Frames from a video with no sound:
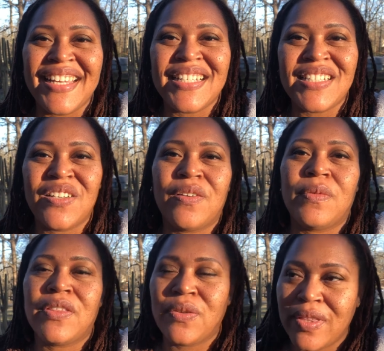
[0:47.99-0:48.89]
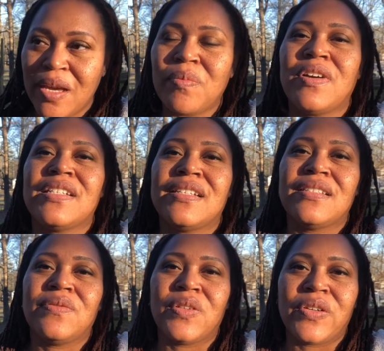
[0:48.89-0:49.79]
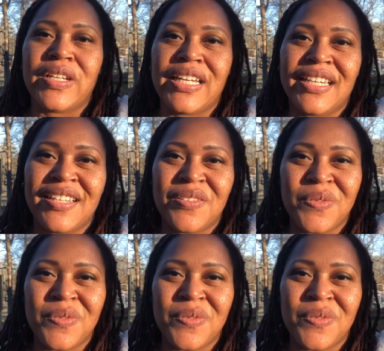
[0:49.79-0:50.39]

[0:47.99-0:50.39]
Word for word: So I went through that process of learning,